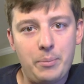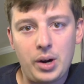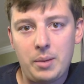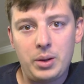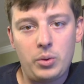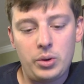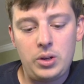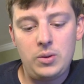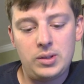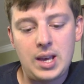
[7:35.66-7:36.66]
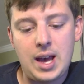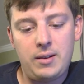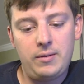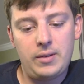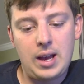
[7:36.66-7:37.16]
probably won't use
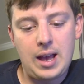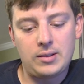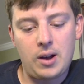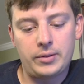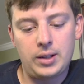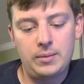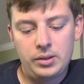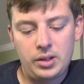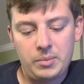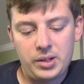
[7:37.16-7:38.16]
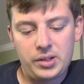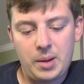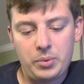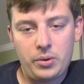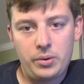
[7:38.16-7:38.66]
that as often. So I'm going to
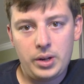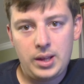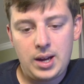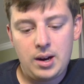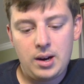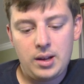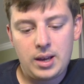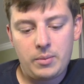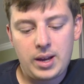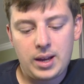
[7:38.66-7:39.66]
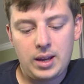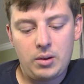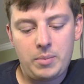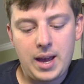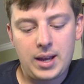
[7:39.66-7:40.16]
stop recording there. That way I can
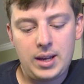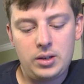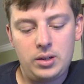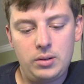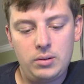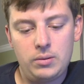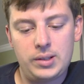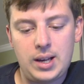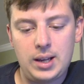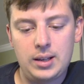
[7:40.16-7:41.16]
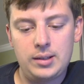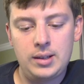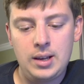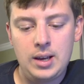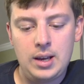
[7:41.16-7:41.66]
go back into
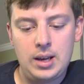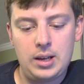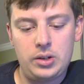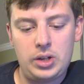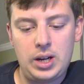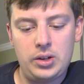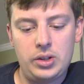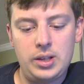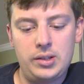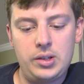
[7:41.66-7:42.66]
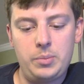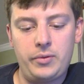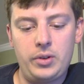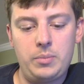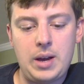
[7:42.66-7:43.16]
settings and change this super
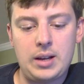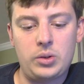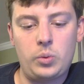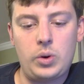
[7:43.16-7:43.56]
view back to